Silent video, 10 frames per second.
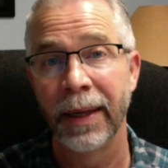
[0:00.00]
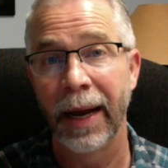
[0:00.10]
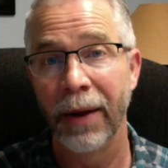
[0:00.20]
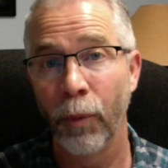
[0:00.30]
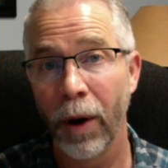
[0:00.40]

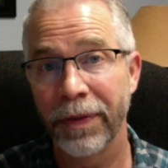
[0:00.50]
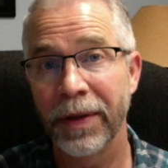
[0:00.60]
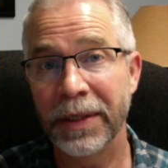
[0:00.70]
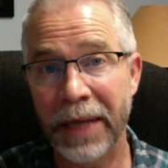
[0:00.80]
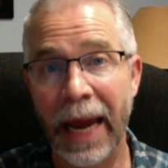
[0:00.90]
and what the
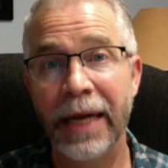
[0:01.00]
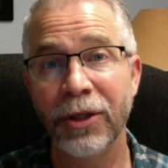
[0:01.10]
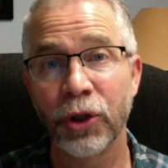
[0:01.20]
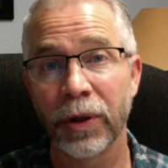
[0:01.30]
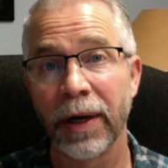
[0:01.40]

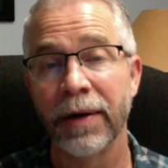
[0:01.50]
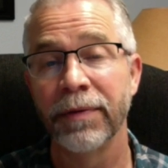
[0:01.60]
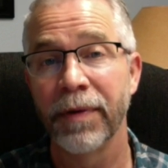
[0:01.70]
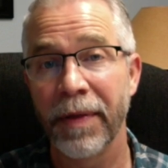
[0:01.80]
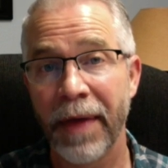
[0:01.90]
danger
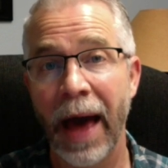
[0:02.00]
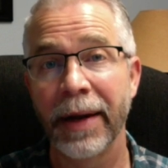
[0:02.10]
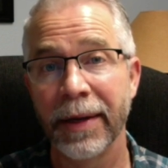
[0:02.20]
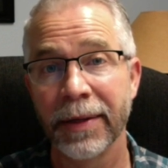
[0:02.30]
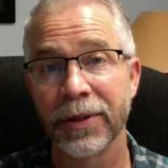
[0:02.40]
of that
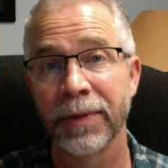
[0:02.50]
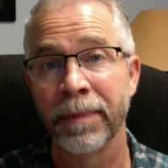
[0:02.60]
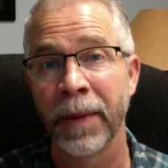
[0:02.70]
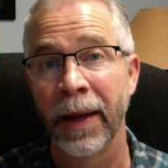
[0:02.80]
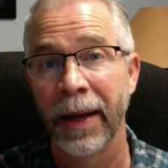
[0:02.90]
is.
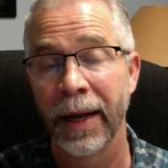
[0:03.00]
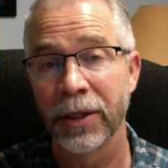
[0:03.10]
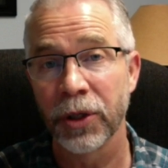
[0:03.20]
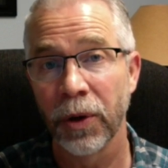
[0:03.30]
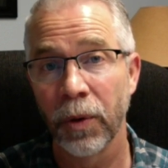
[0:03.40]
And
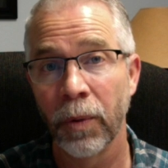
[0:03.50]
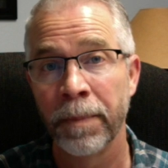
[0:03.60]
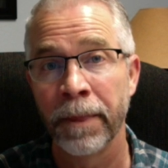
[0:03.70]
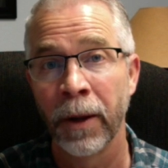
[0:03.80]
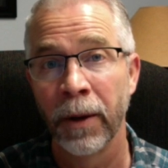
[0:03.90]
so
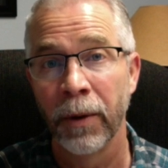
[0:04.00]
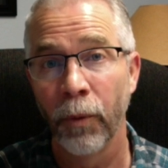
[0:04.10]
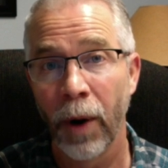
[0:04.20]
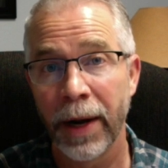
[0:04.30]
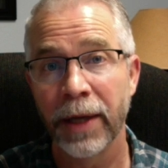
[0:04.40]

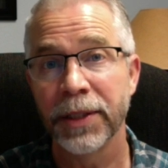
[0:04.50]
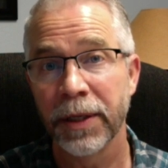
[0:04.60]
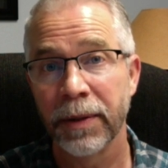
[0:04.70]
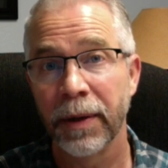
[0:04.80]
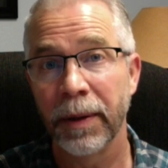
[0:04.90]
what does
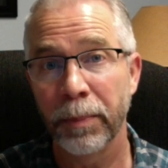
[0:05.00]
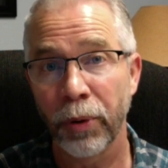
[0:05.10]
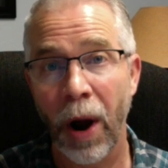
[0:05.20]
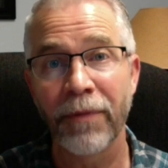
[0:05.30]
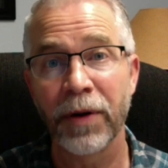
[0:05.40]
it
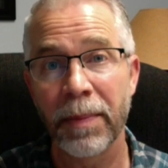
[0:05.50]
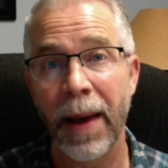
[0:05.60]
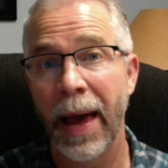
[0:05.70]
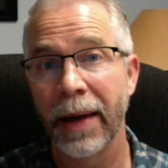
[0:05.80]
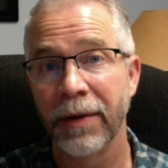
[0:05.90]
profit a
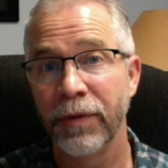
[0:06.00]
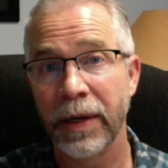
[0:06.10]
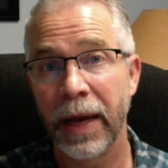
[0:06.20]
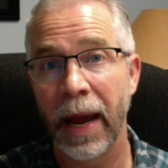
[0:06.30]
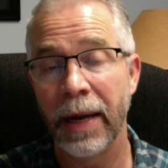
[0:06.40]
man if he
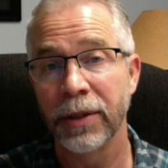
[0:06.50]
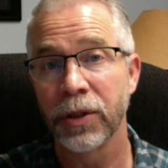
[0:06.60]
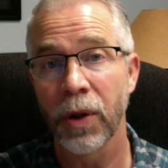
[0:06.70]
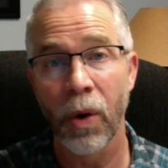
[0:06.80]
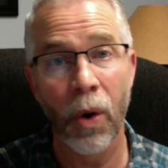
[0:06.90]
gains
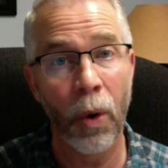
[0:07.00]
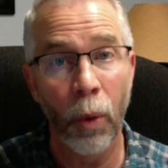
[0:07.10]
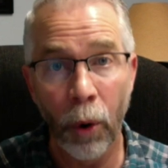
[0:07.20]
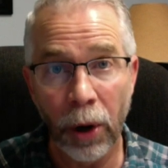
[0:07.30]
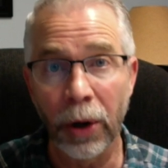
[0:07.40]
the whole
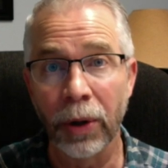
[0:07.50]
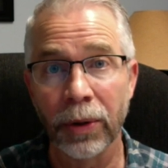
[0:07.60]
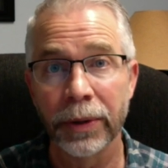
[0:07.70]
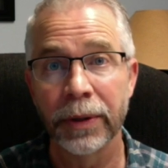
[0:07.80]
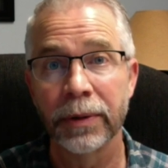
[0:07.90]

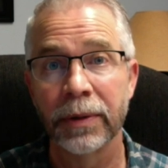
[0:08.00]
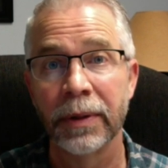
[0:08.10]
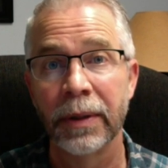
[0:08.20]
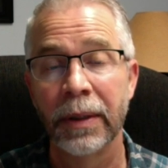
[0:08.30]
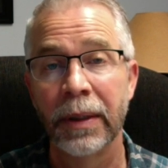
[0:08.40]
world
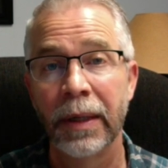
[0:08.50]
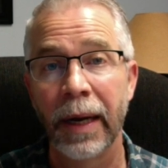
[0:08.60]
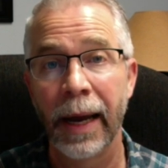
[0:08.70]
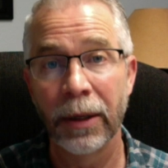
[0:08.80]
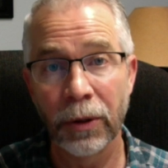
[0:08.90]

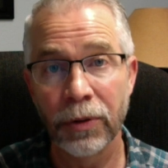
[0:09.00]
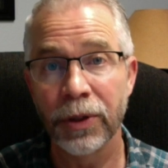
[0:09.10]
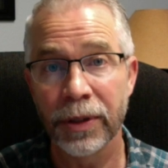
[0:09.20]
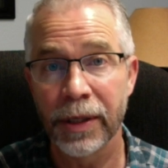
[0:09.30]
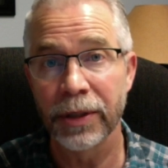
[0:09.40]
and
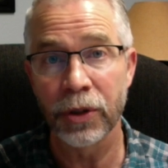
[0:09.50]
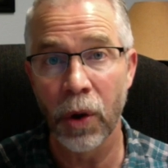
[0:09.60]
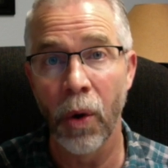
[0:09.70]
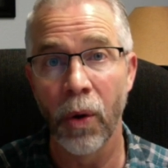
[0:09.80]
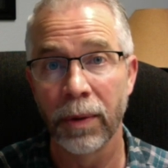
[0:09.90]
loses his
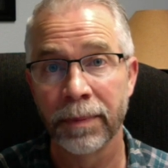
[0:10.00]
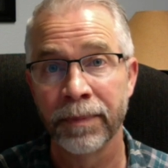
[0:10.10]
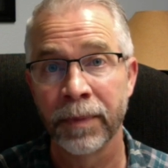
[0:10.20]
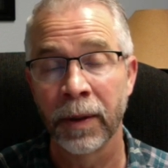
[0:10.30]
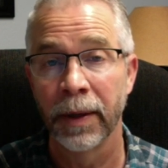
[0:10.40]
soul?
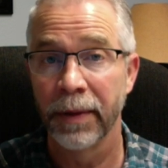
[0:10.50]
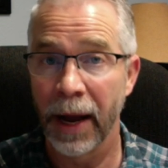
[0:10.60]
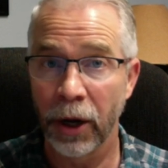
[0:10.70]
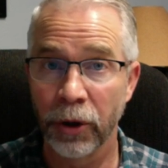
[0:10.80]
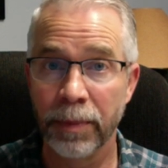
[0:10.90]

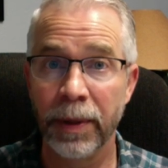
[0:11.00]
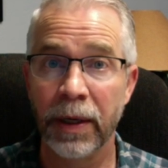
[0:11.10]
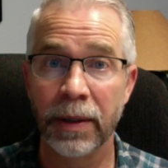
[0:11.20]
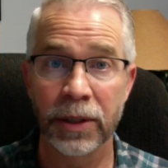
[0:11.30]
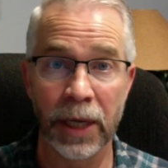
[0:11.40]
That could
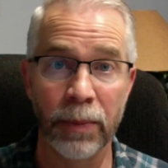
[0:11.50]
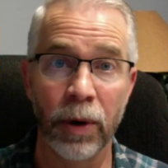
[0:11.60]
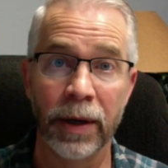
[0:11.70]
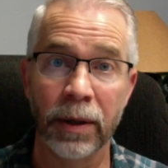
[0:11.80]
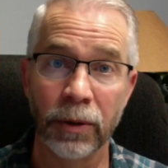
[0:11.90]
be
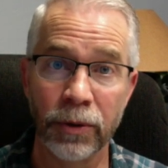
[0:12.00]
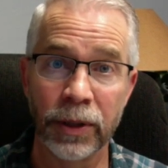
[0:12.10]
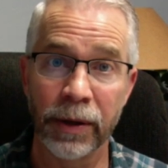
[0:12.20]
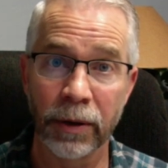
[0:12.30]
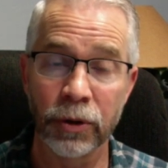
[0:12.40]
someone
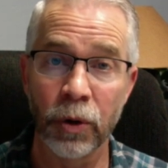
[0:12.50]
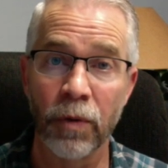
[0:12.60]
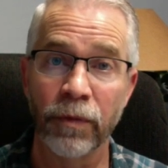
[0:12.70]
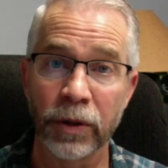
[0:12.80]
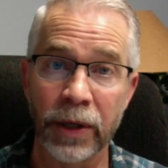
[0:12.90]
losing their soul
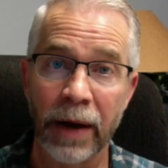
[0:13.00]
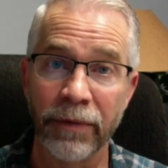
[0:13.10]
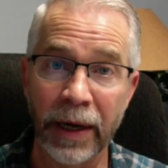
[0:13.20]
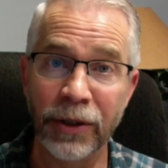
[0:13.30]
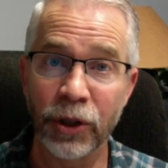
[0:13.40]
for
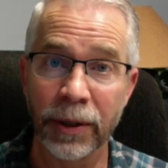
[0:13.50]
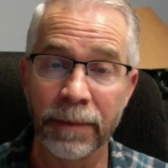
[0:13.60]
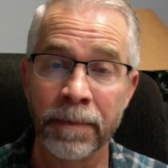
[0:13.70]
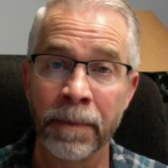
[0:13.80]
salvation,